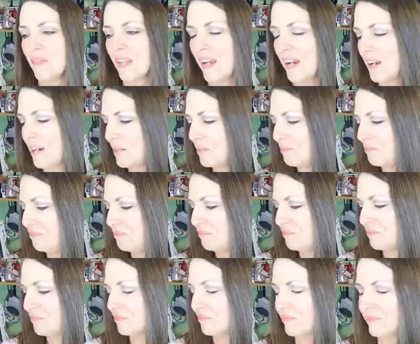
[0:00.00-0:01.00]
A
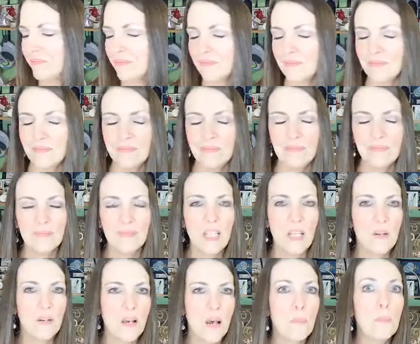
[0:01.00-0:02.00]

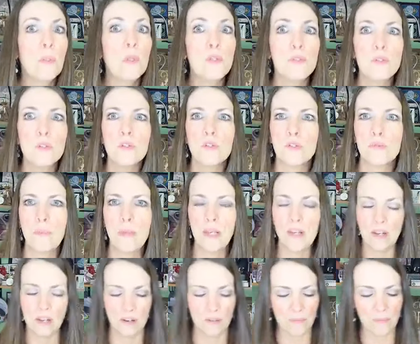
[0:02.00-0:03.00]
Bluetooth
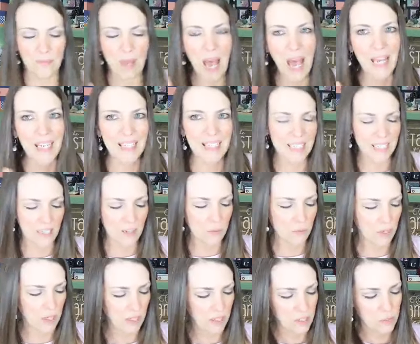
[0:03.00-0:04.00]
speaker. I didn't get
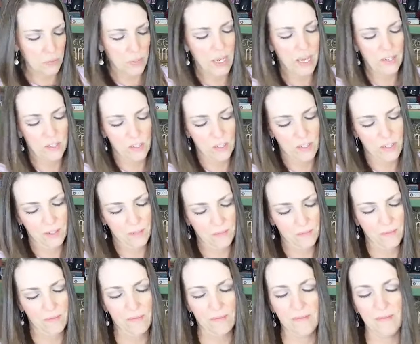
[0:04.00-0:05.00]
one because we actually
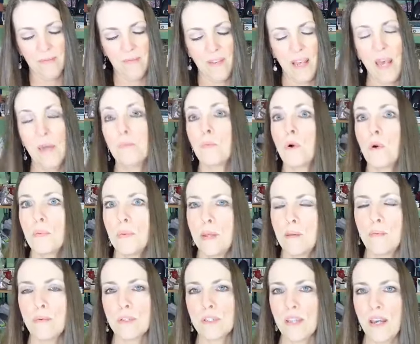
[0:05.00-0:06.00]
had more
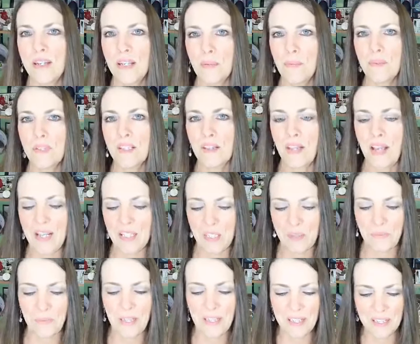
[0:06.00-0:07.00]
people sign up at the
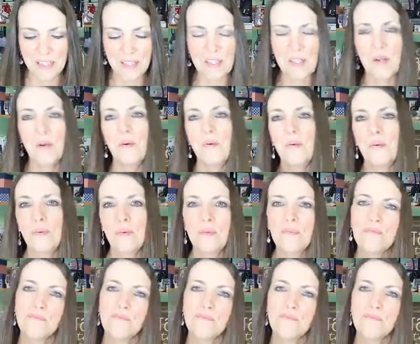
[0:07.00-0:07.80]
last minute, so